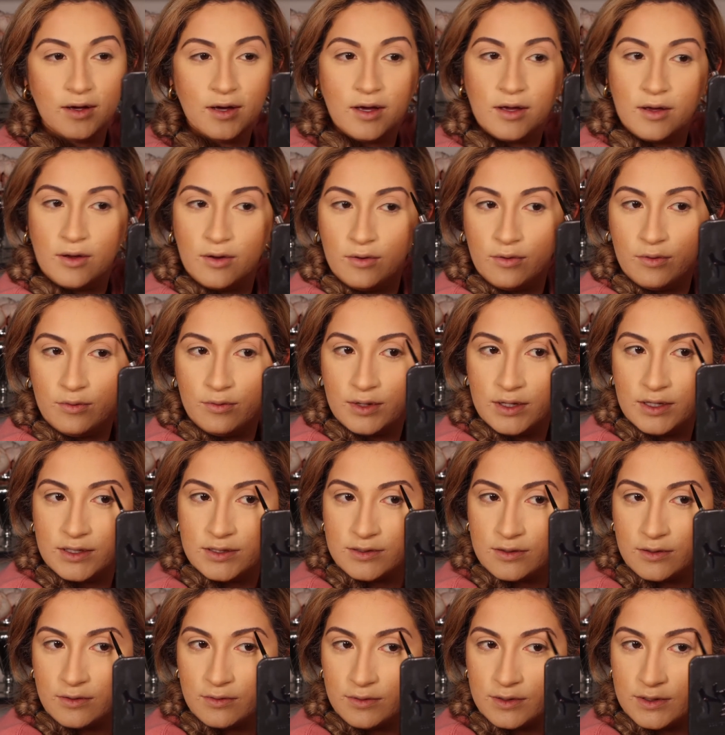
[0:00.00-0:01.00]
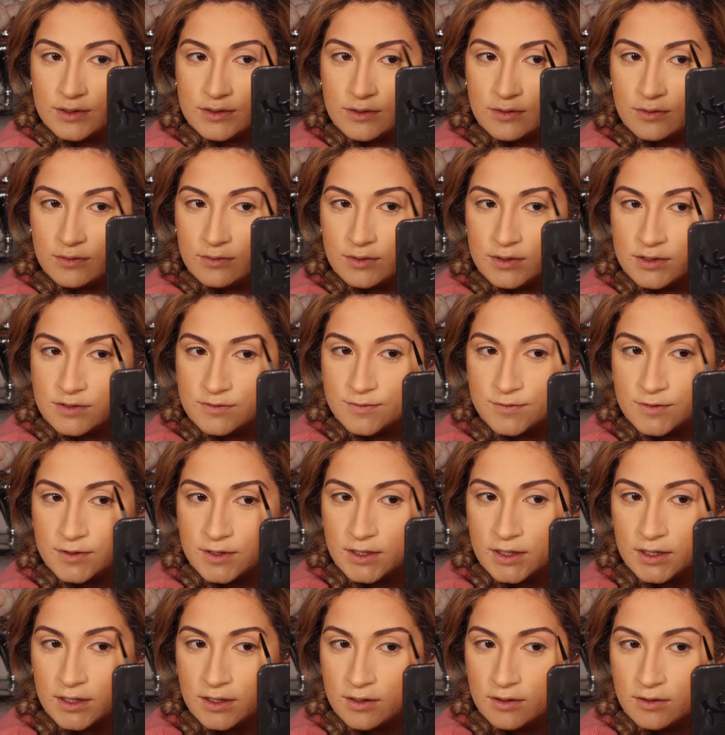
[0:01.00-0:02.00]
I always
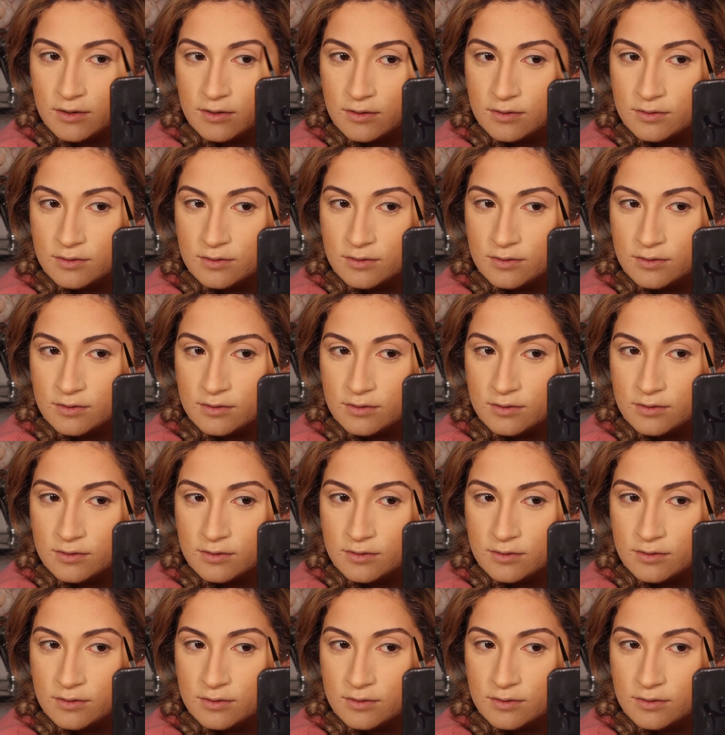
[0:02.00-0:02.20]
forget.